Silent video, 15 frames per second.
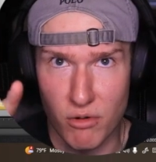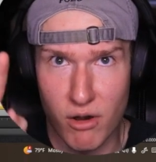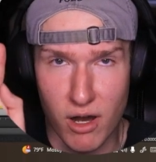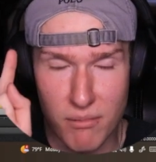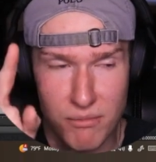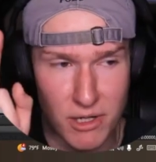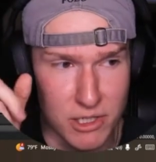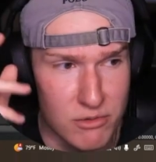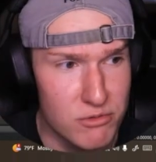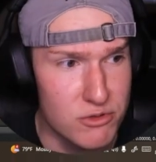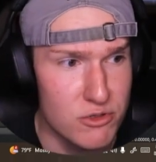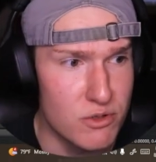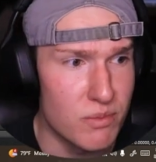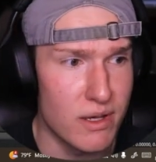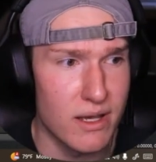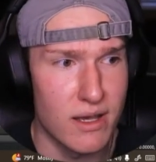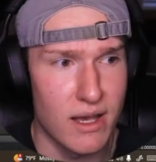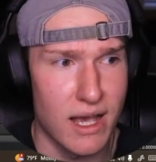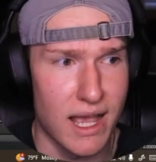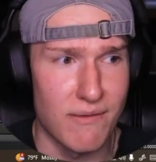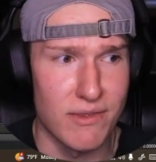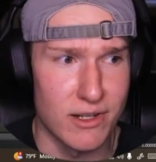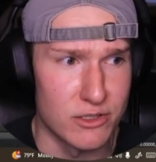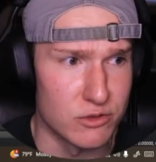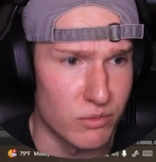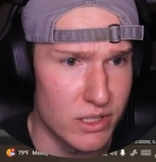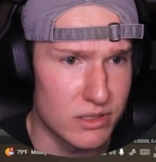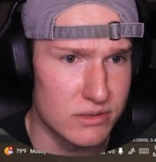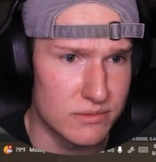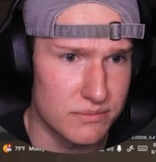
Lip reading: on my YouTube. I have that as well.